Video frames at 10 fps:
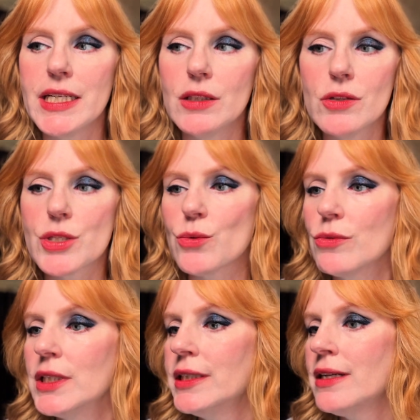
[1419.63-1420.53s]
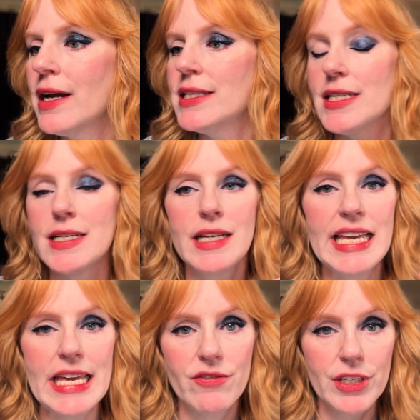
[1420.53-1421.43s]
It looks really nice and
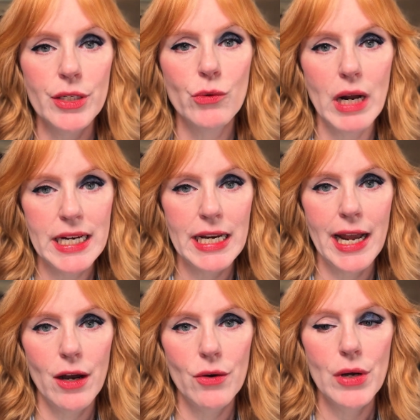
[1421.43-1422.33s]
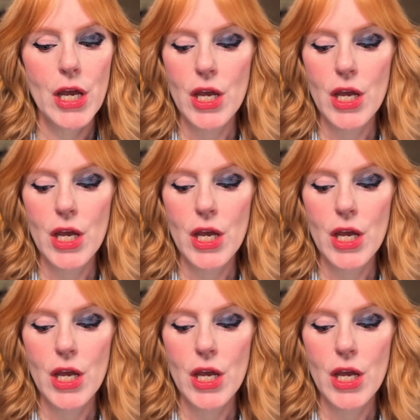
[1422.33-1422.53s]
even right now,